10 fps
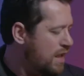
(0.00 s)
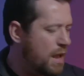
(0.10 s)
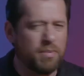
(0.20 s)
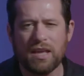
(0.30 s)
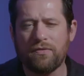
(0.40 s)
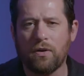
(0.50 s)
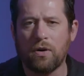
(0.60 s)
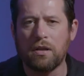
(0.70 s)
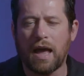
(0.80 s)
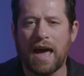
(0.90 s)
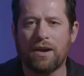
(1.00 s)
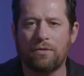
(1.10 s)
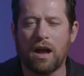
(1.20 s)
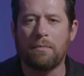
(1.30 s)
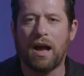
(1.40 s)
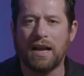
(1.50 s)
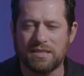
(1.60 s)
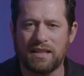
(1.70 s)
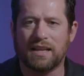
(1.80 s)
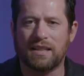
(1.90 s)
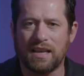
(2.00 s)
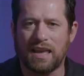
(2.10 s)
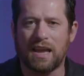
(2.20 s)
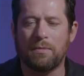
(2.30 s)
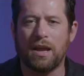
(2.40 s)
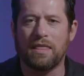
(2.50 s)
I believe on Adorama I selected the camera